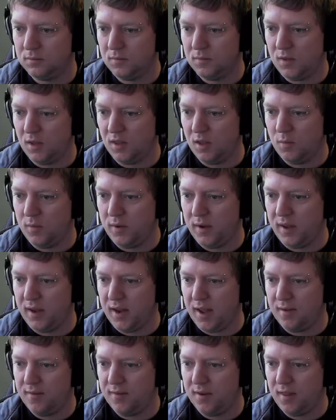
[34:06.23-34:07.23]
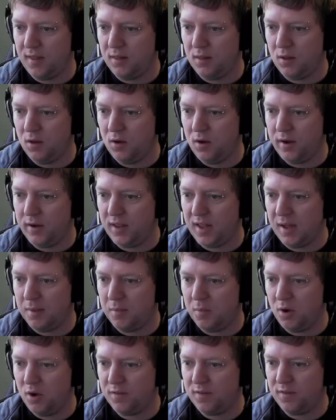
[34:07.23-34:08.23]
And then we're going to have another line
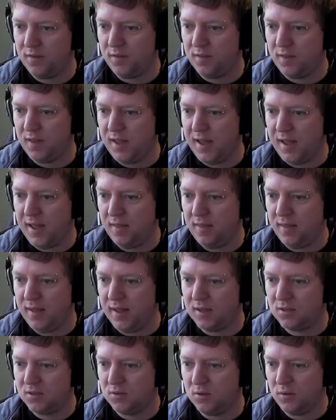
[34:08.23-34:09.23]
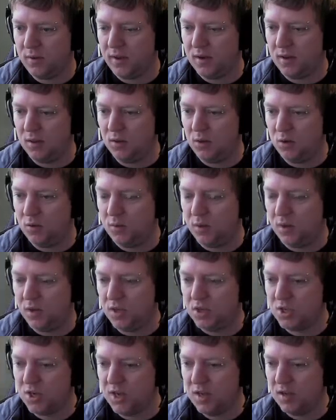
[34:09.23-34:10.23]
come off of that, and that's all going to look
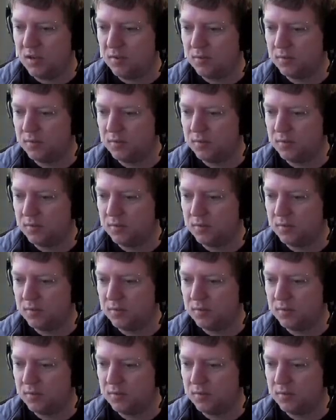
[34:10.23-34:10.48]
peachy.